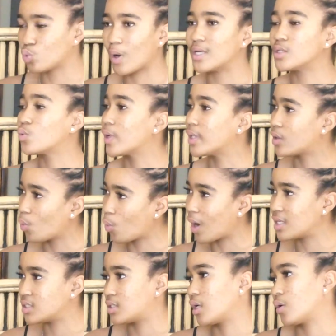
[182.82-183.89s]
ones were the
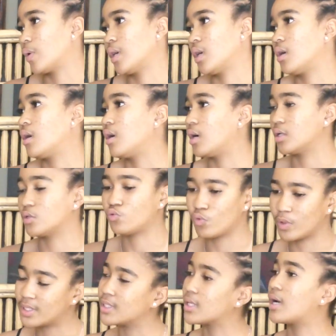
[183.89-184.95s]
ones that were
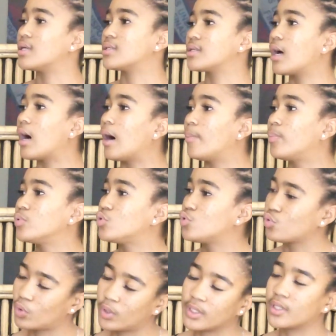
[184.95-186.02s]
dressing us up
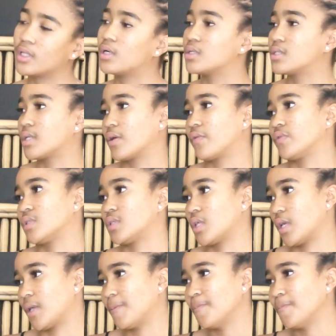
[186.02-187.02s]
during the service day.